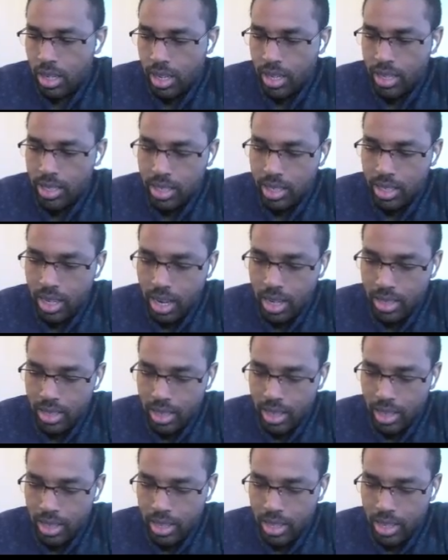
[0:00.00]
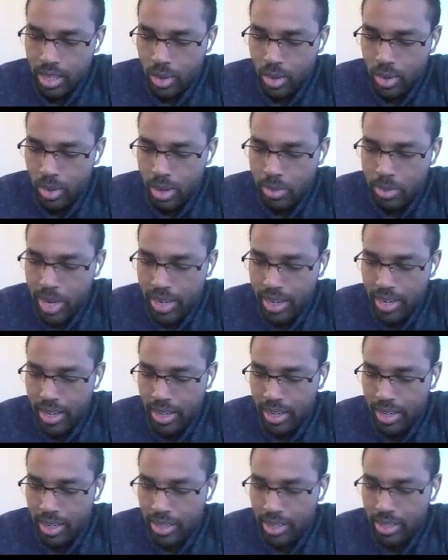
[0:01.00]
is not a new
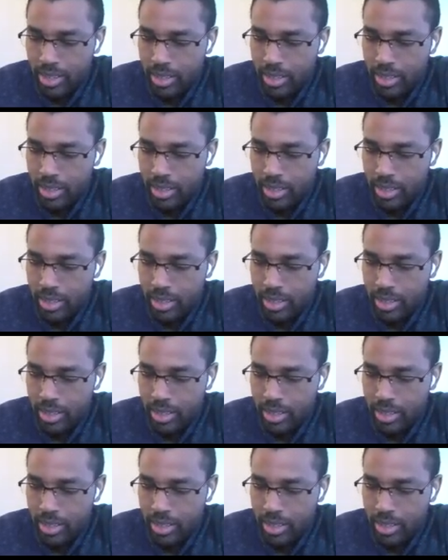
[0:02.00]
amenity.